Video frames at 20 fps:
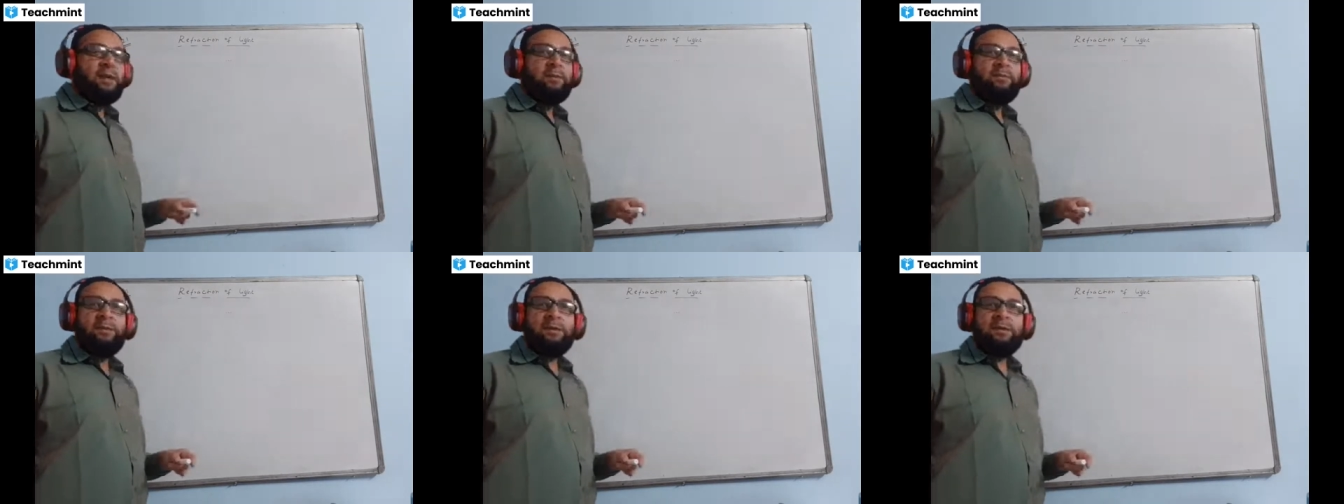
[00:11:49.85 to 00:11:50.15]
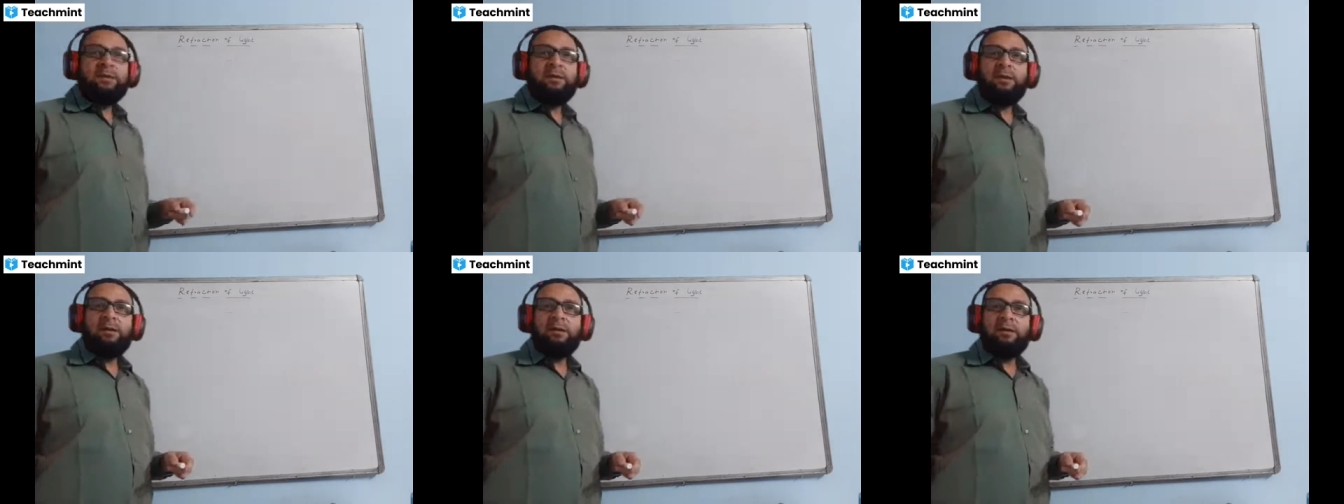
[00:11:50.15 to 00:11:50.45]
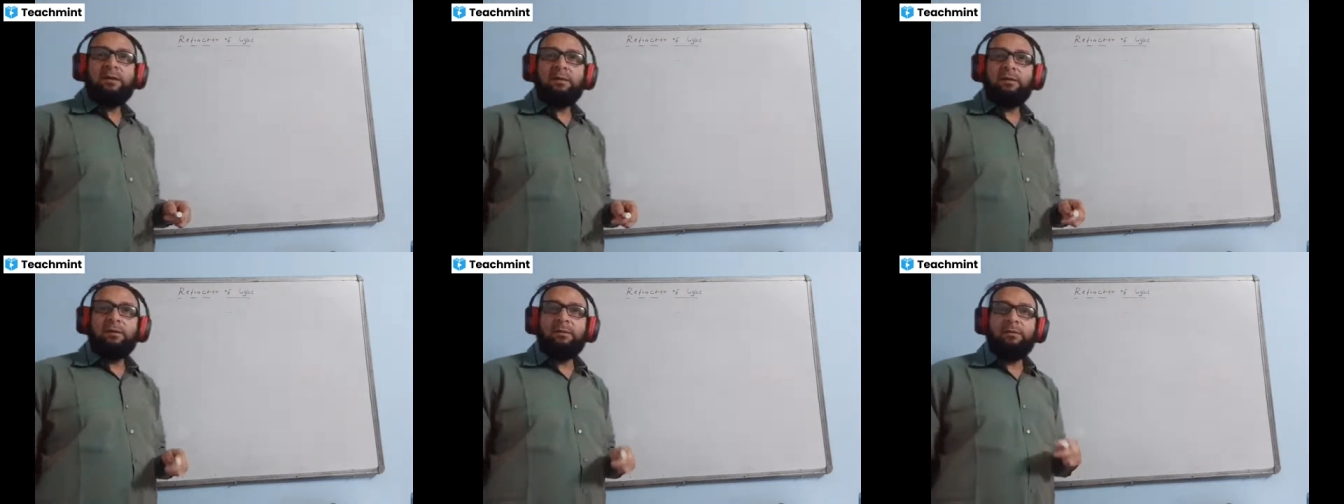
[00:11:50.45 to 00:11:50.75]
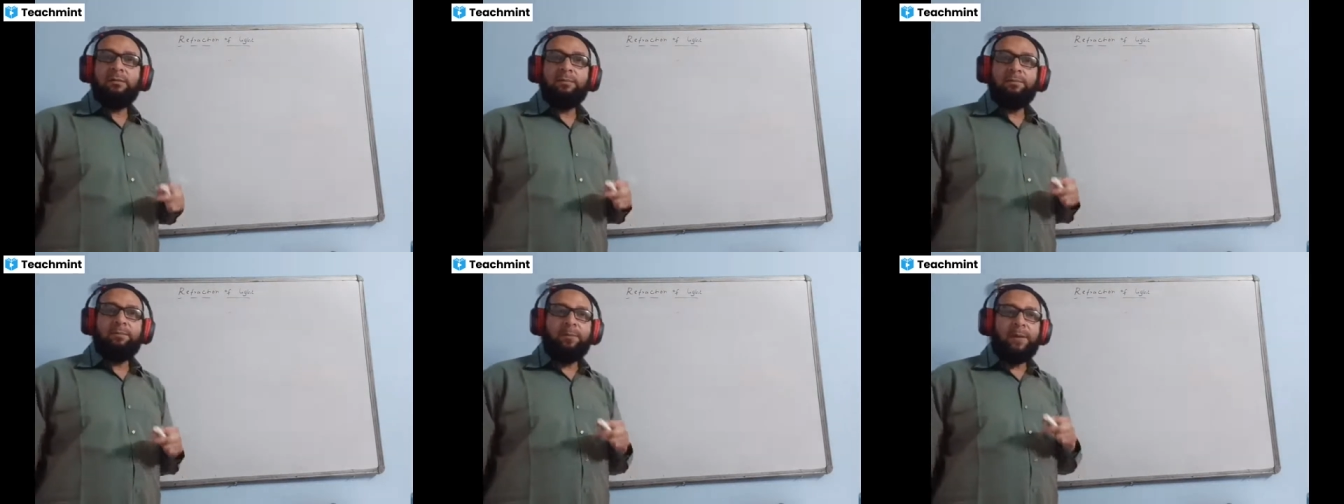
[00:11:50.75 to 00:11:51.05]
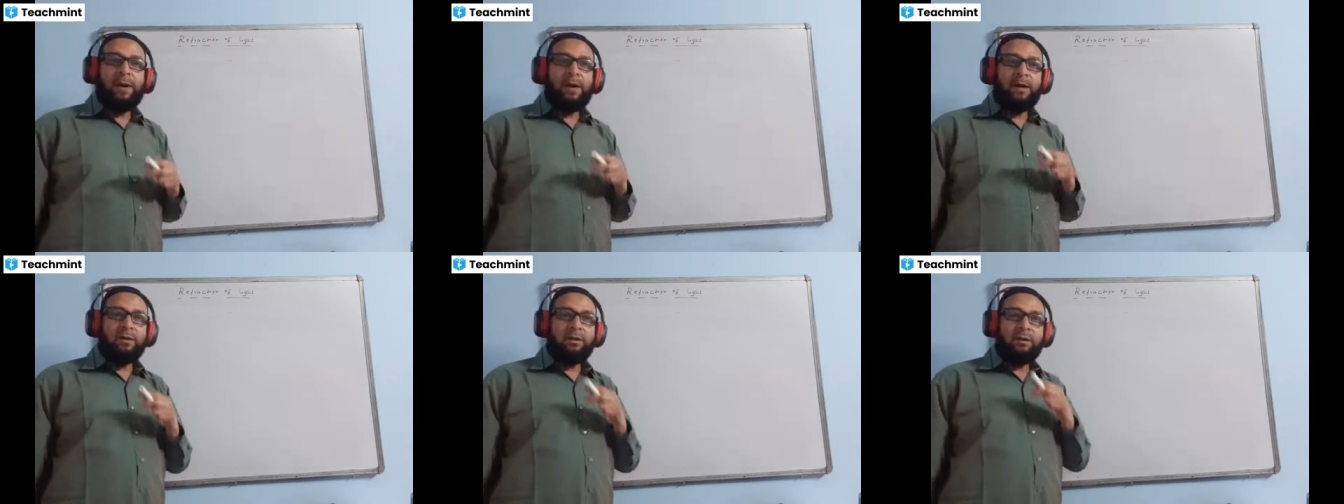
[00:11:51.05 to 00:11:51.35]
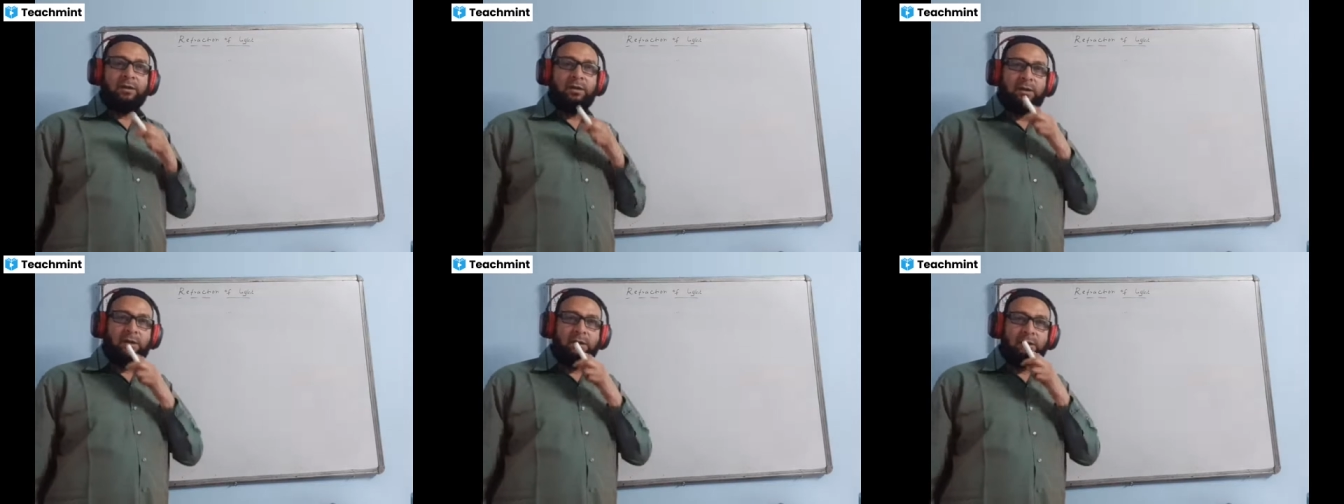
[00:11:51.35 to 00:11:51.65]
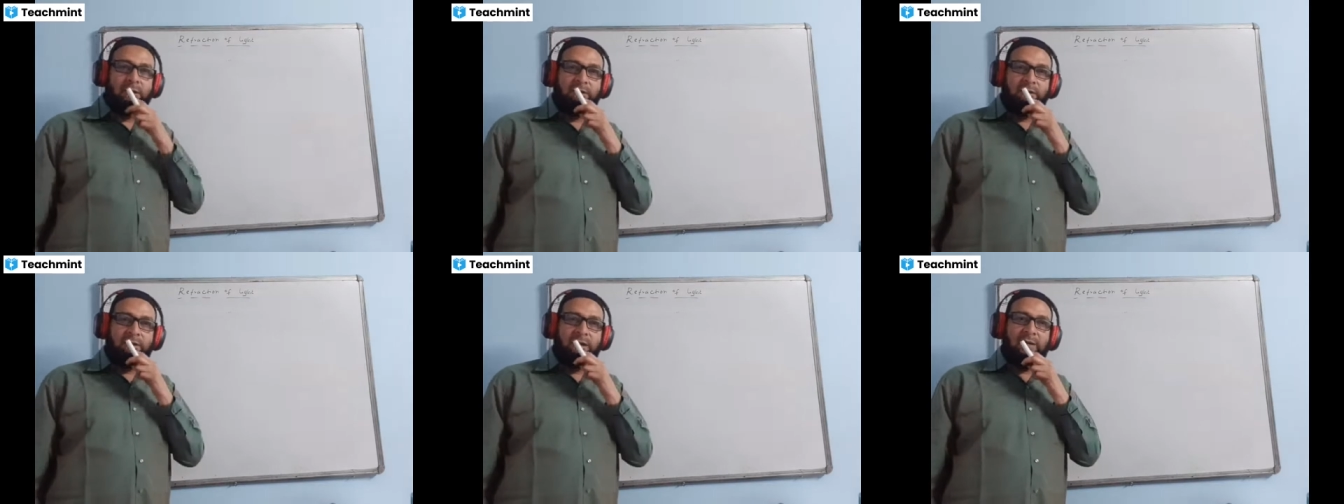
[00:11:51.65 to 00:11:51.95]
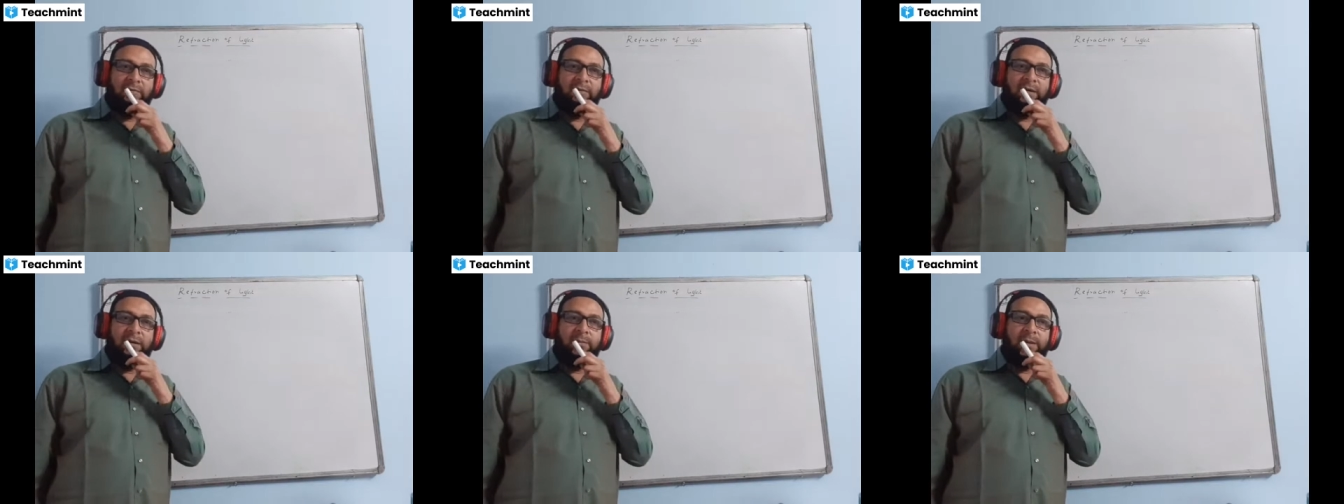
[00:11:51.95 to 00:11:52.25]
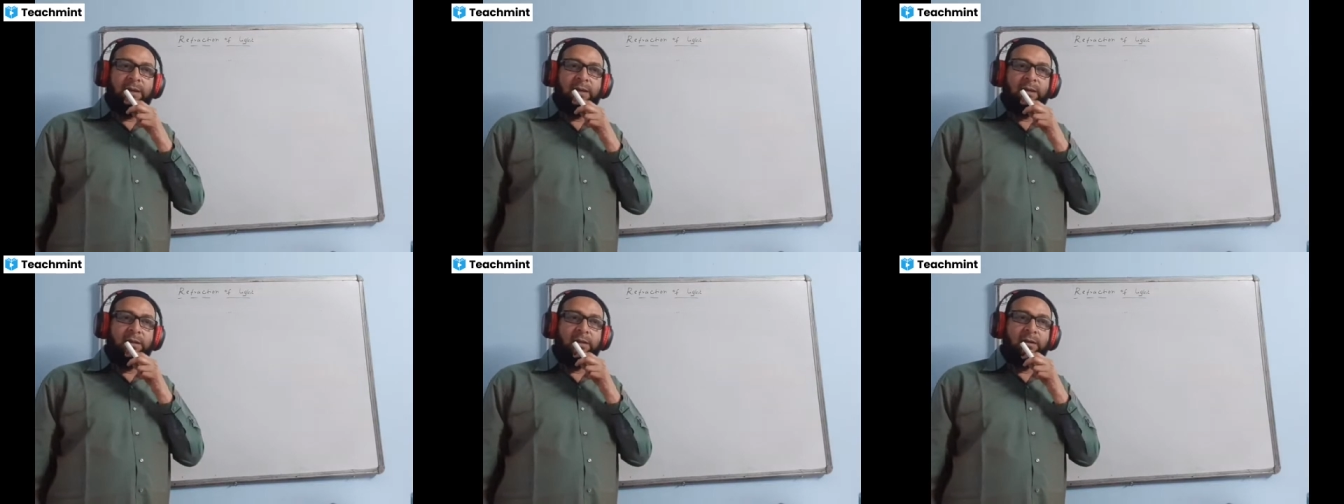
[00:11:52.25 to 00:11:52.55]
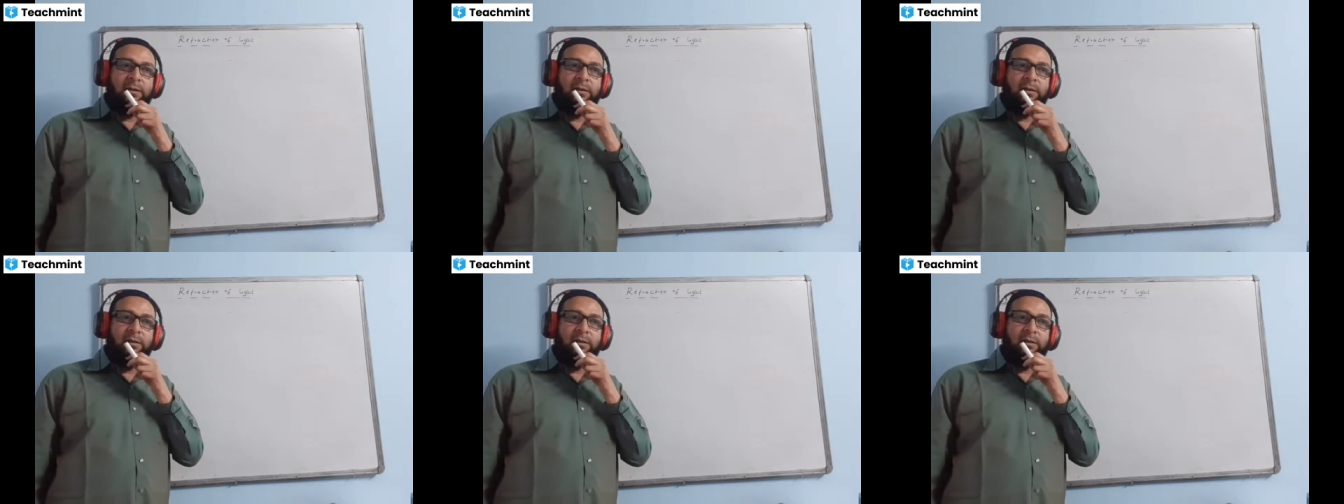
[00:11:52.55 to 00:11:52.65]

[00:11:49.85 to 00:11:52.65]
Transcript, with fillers: That means the path traveled by